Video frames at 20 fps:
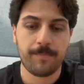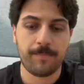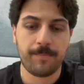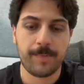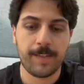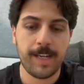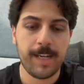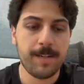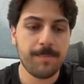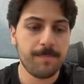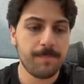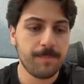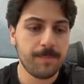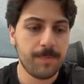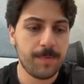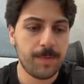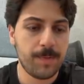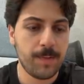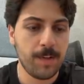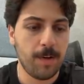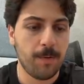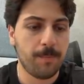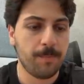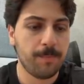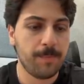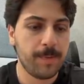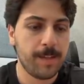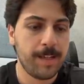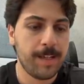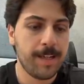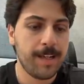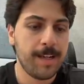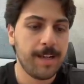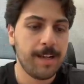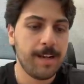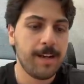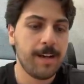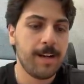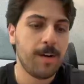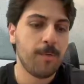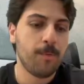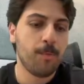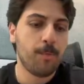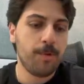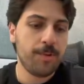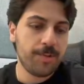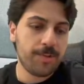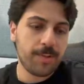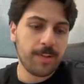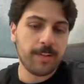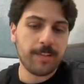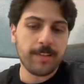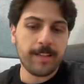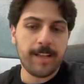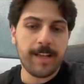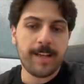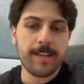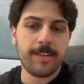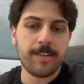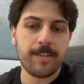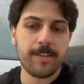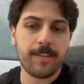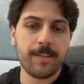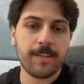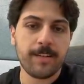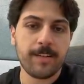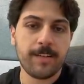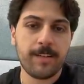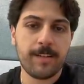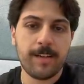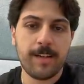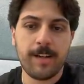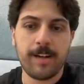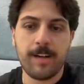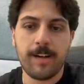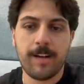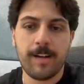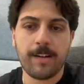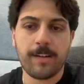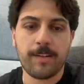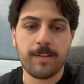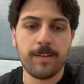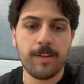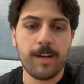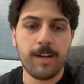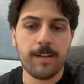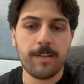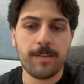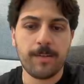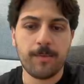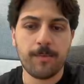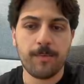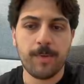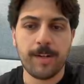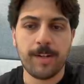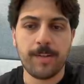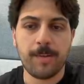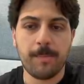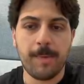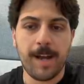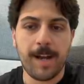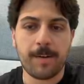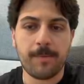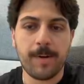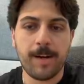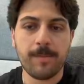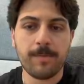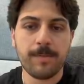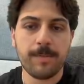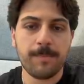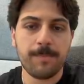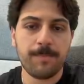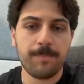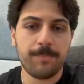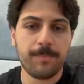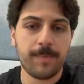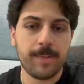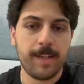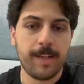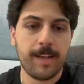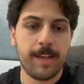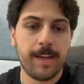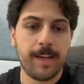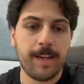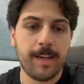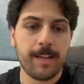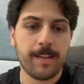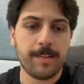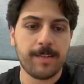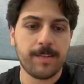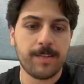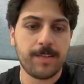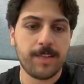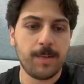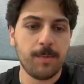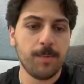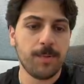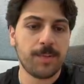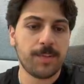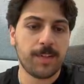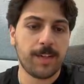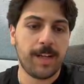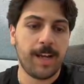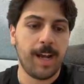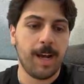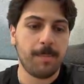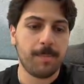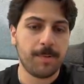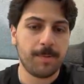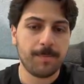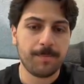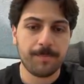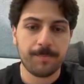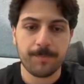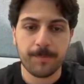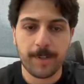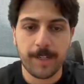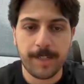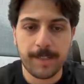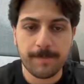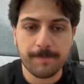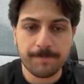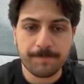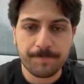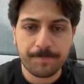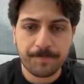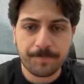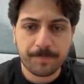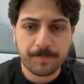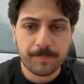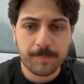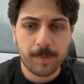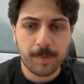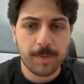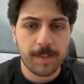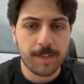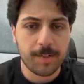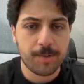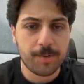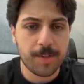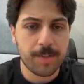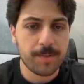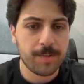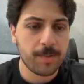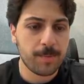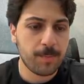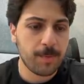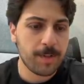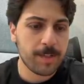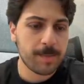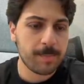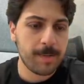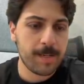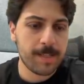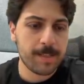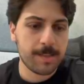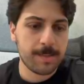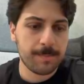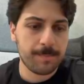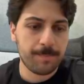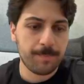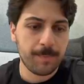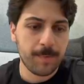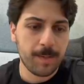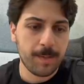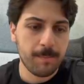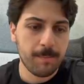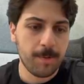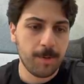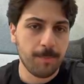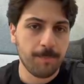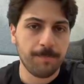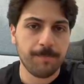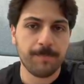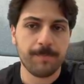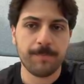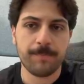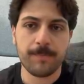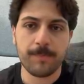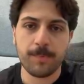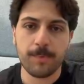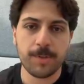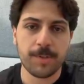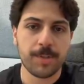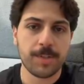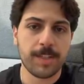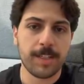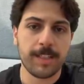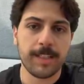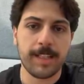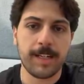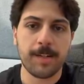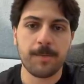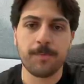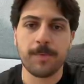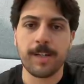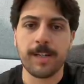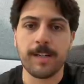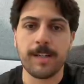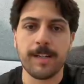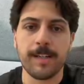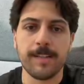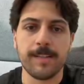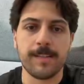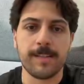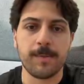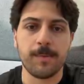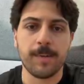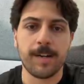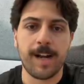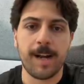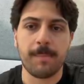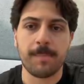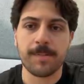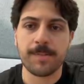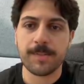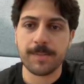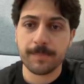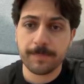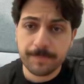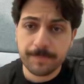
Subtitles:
Okay, so we're just gonna let Claude run in the background and see what's gonna happen, right? We're gonna trust this workspace, boom. We're just gonna let it run and see what happens.